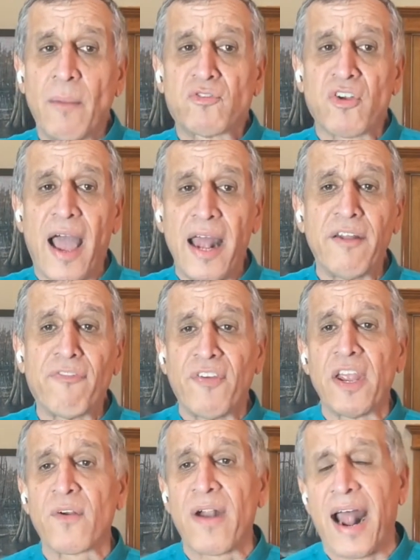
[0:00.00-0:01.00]
I'm trying to
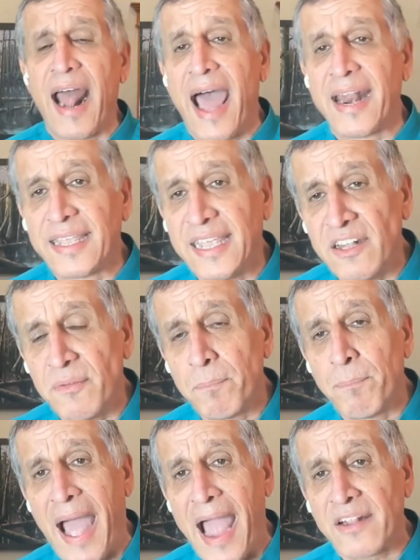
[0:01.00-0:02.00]
figure out how to get
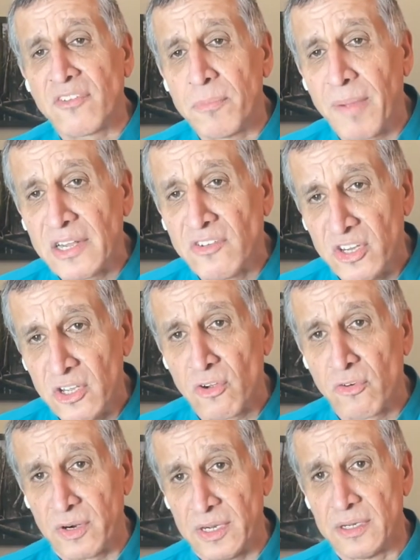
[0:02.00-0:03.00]
back to my
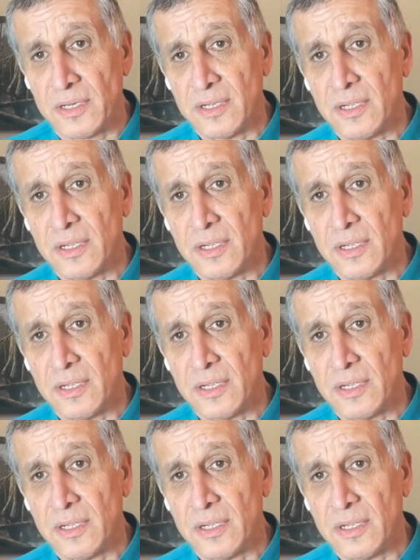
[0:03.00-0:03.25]
children.